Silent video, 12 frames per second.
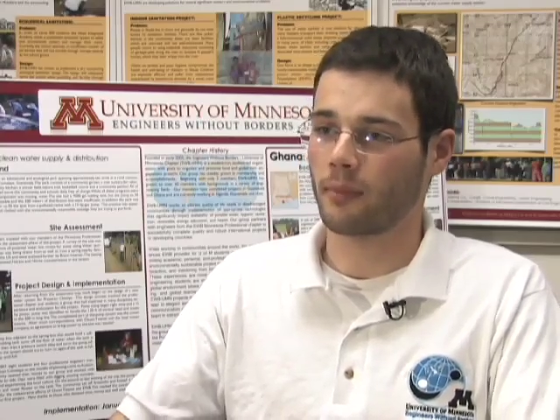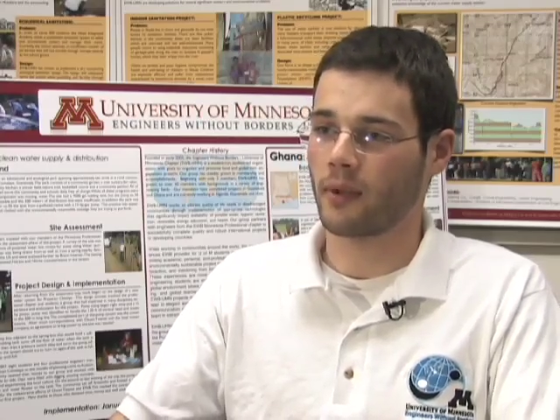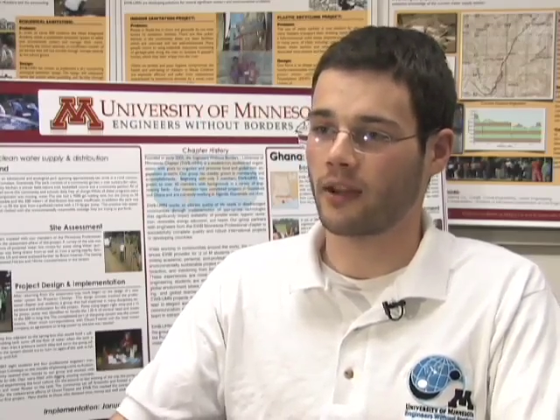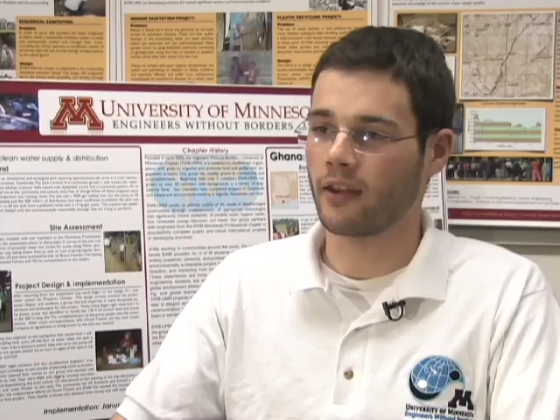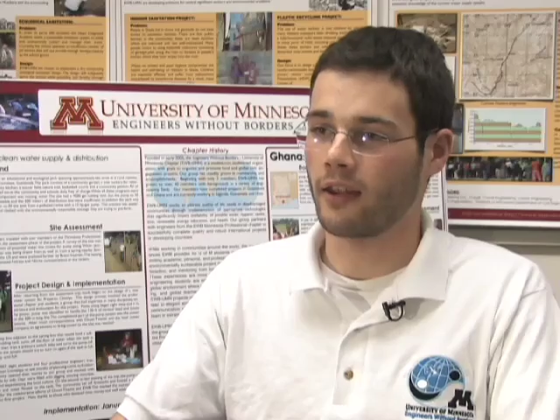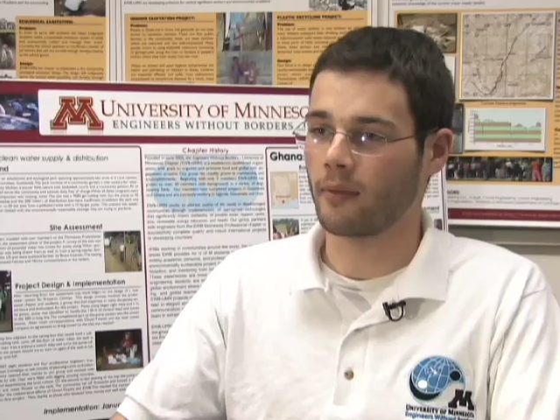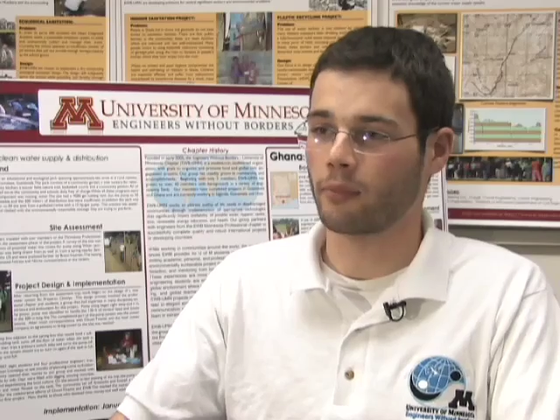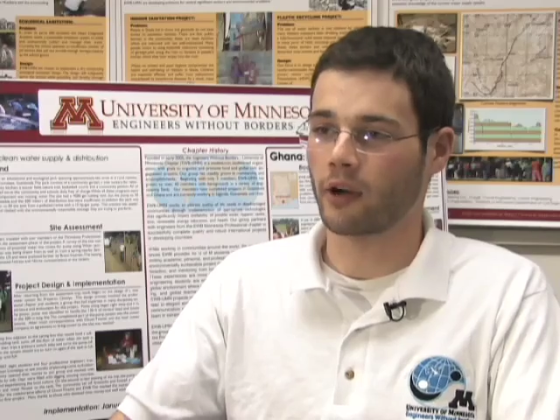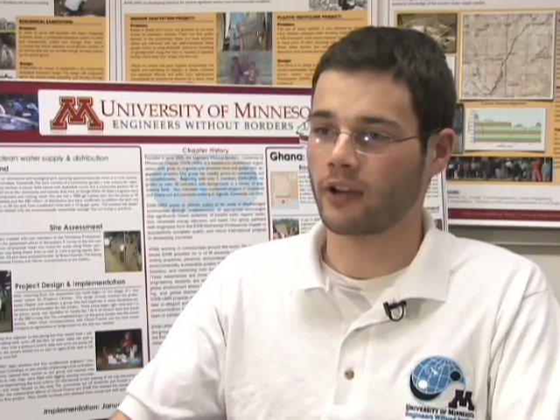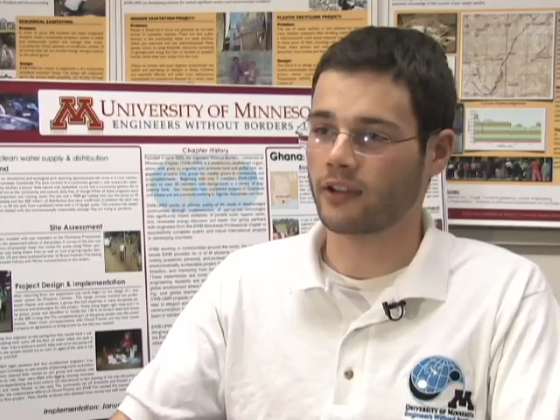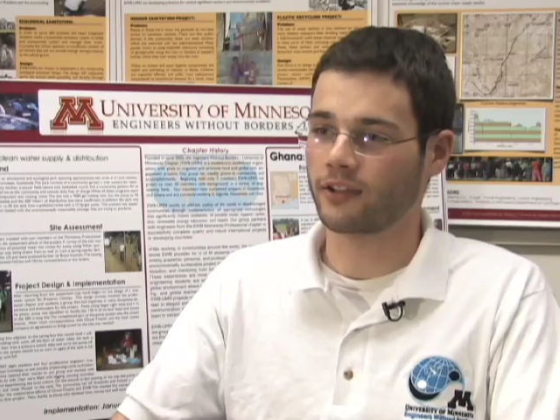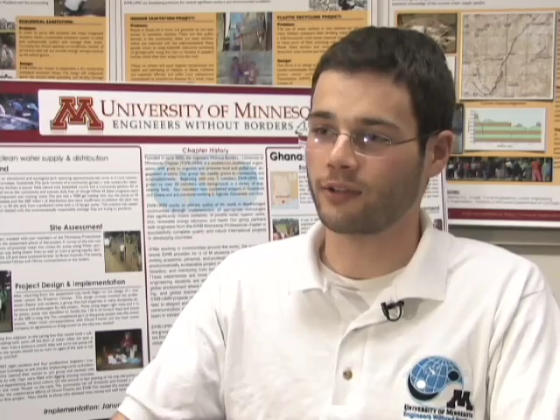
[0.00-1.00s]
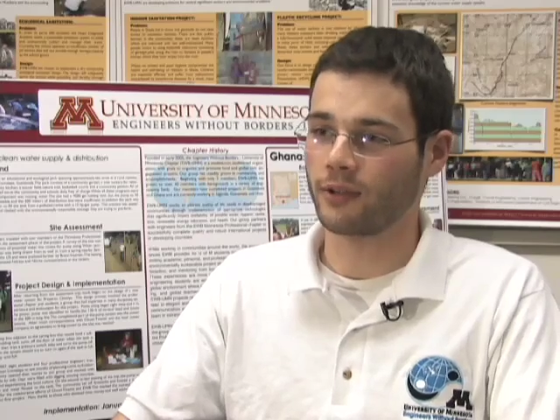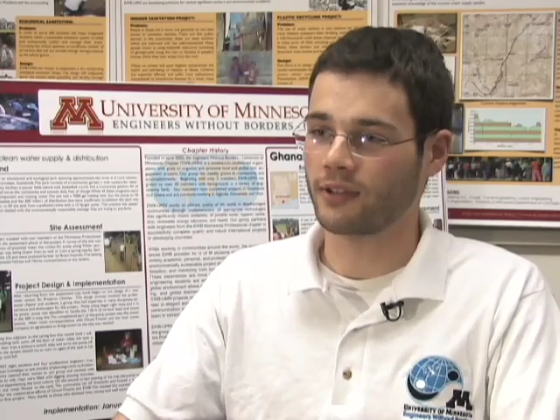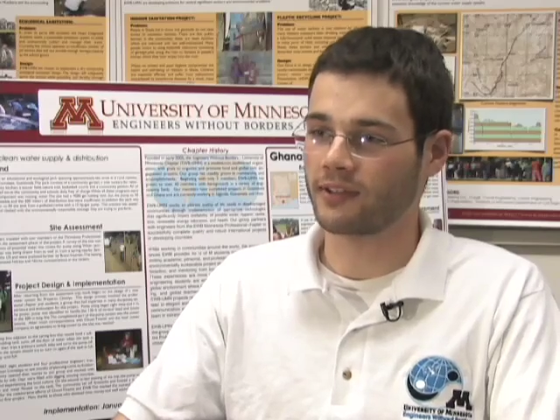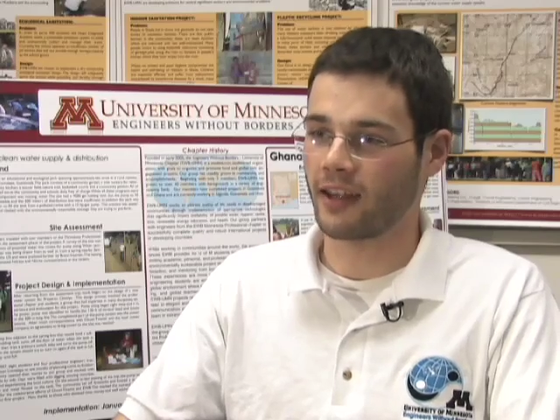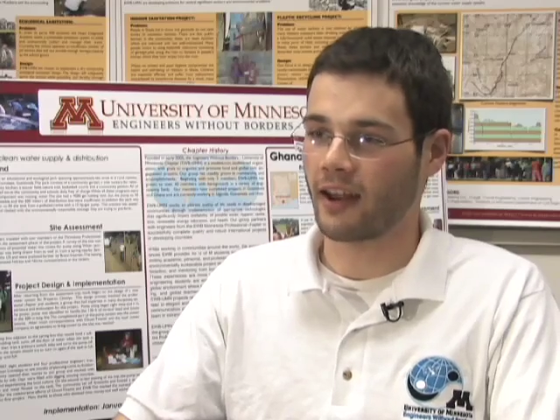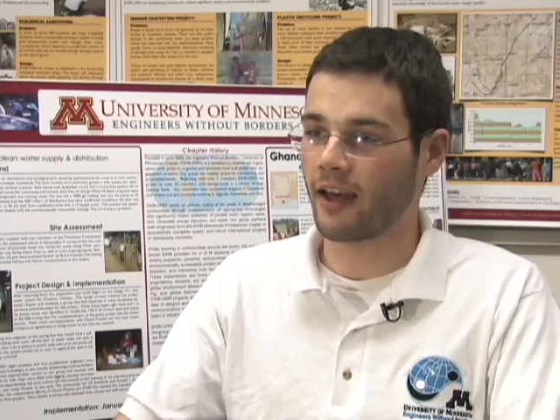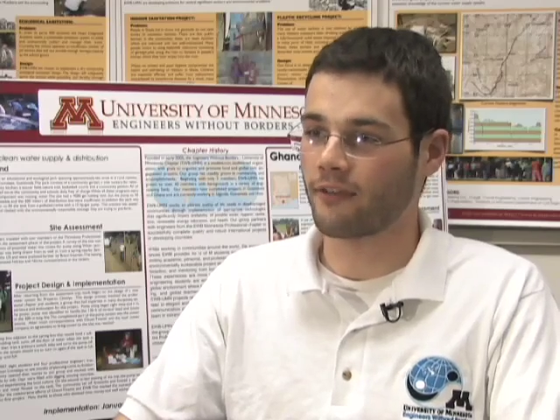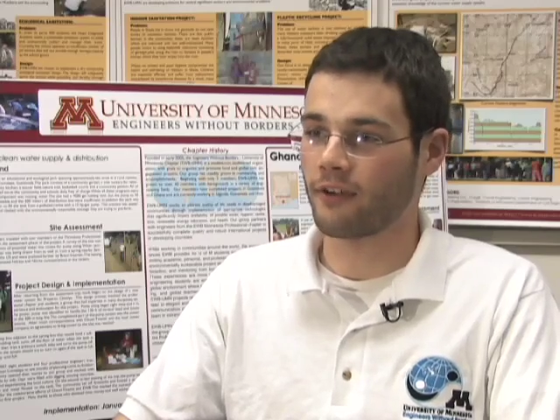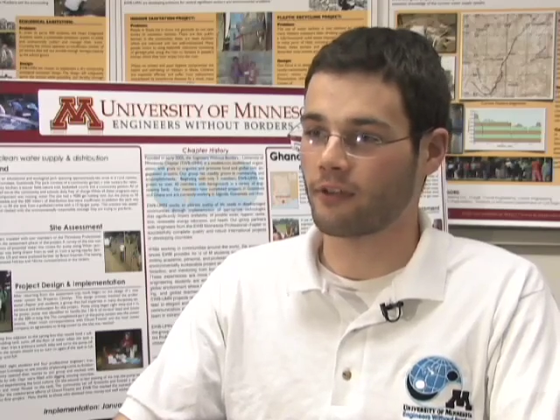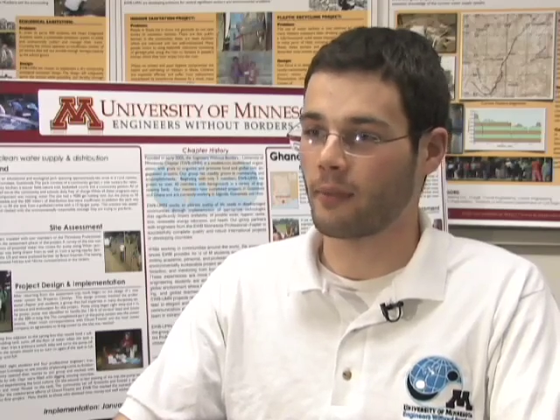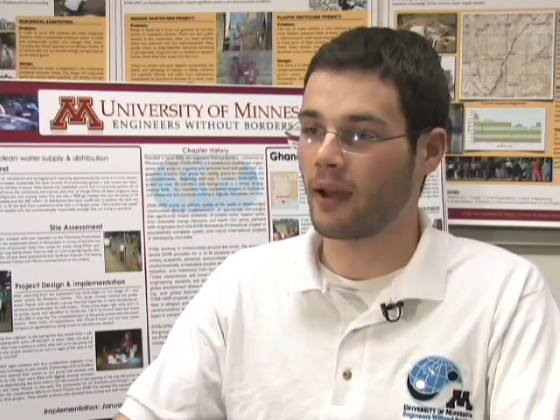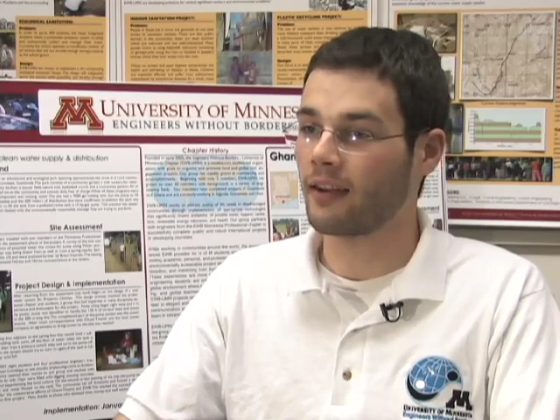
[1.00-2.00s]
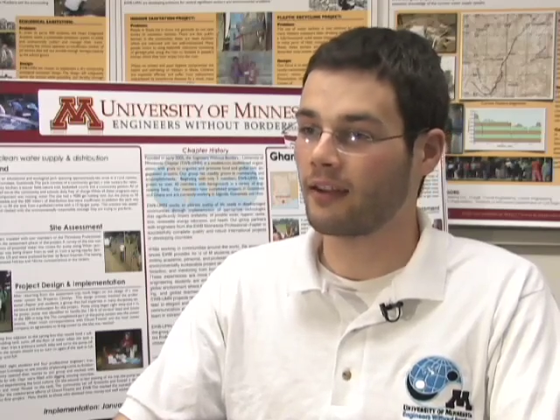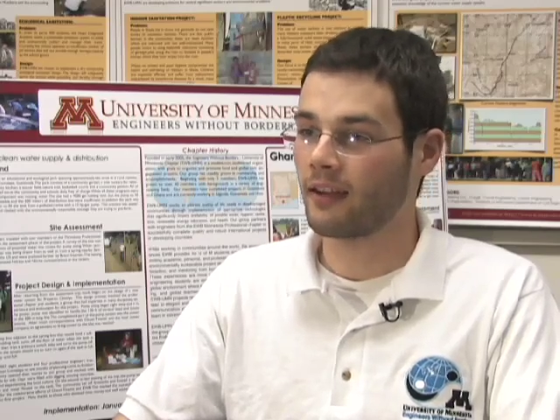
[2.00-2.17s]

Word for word: committed and brightest students that I've ever met.